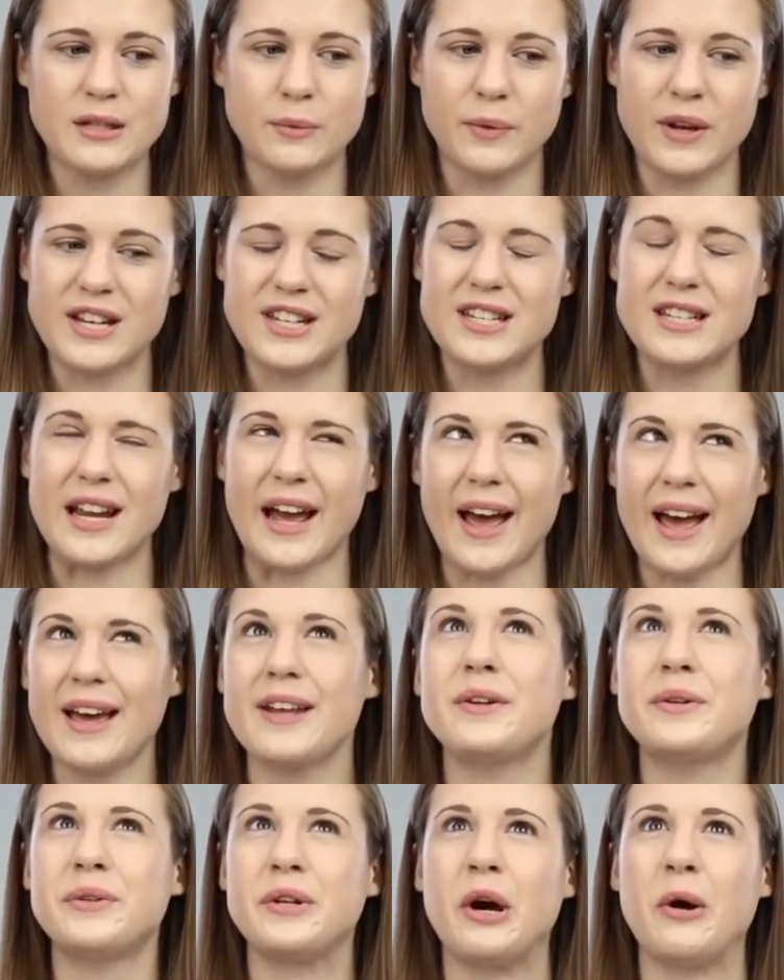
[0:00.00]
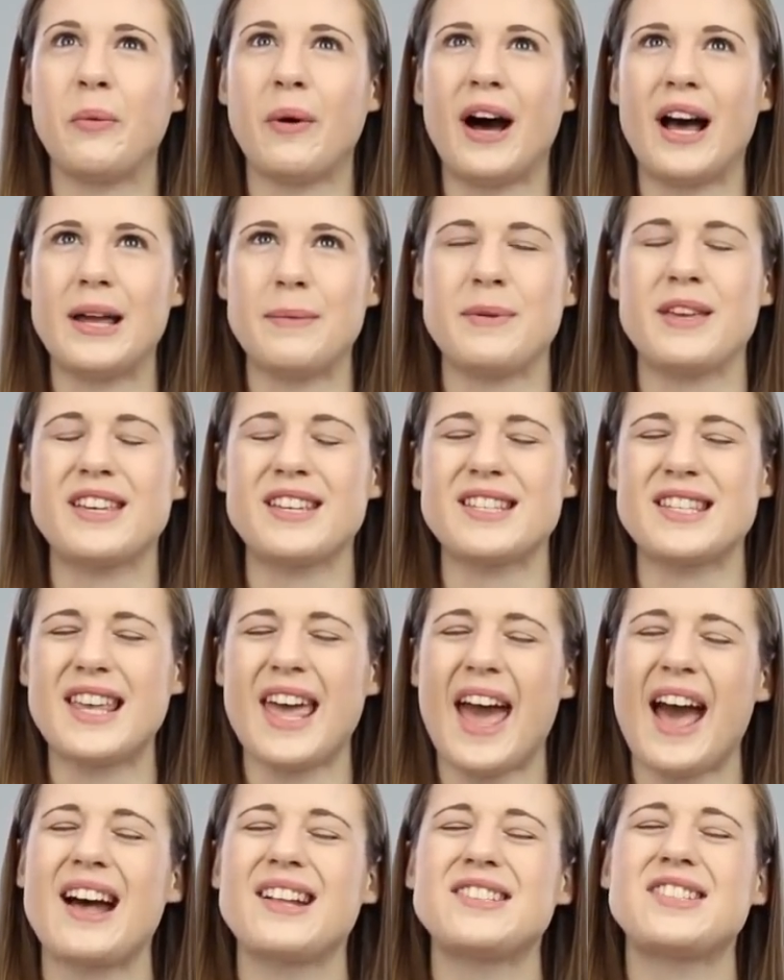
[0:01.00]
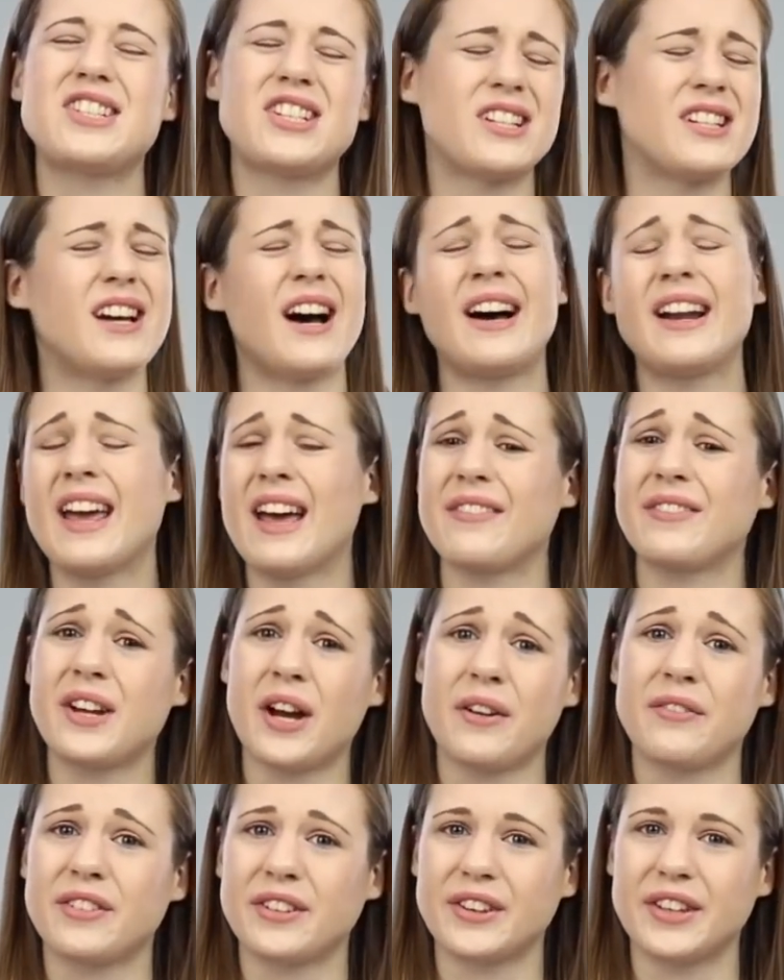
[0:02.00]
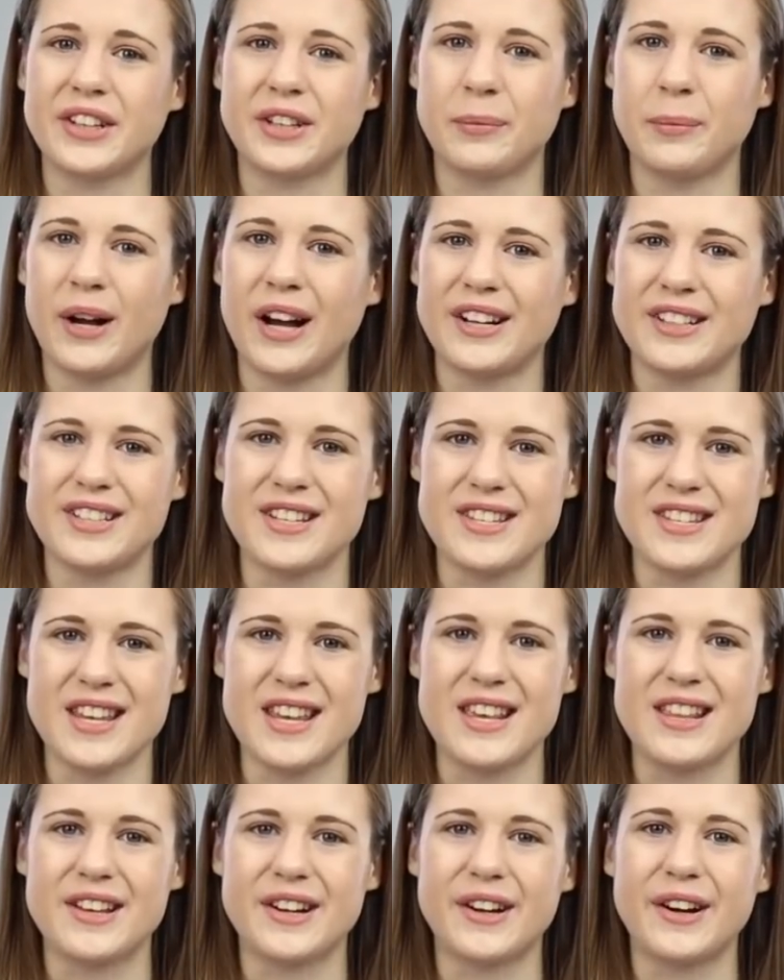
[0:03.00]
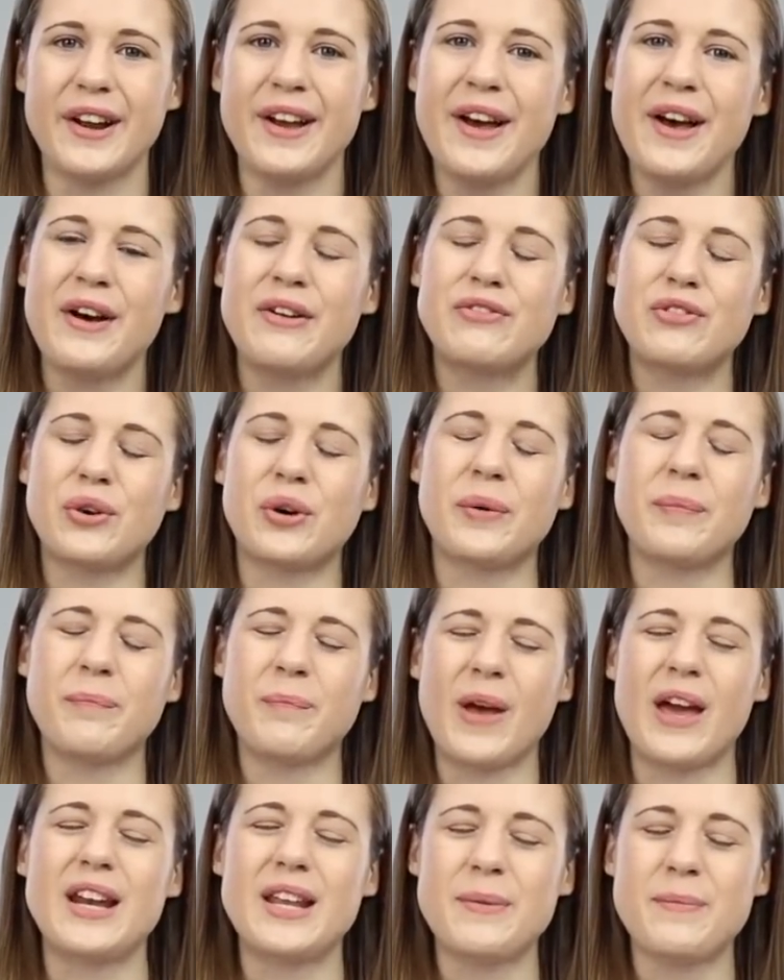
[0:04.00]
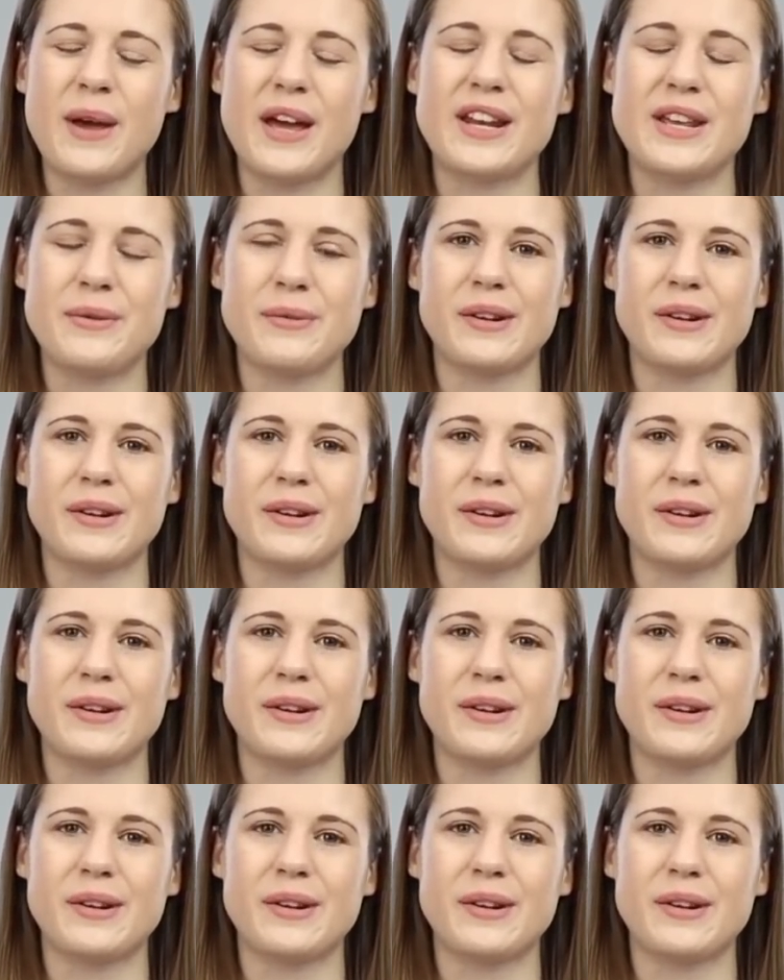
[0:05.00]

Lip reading: which I don't know why, because cats should not have covered litter boxes either, for many, many